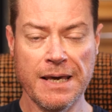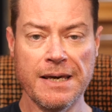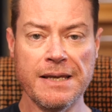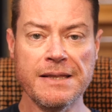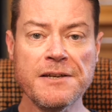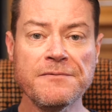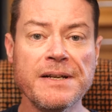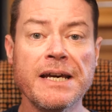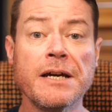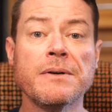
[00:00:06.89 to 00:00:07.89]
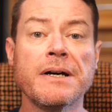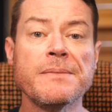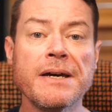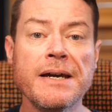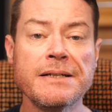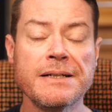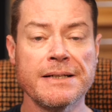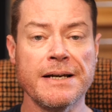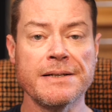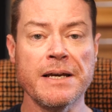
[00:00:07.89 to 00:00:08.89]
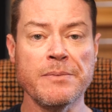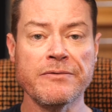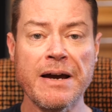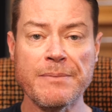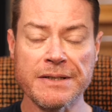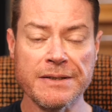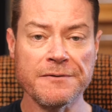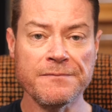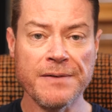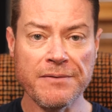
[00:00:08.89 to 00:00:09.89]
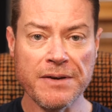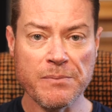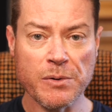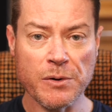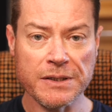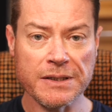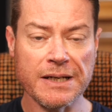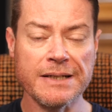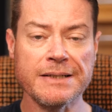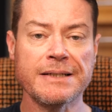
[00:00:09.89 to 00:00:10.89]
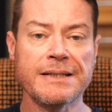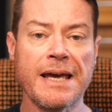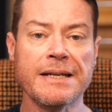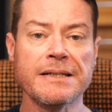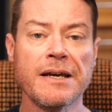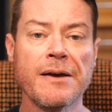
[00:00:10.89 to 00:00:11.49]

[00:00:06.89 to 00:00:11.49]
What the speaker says: In this video, I'm going to discuss a parameter that's very important to understand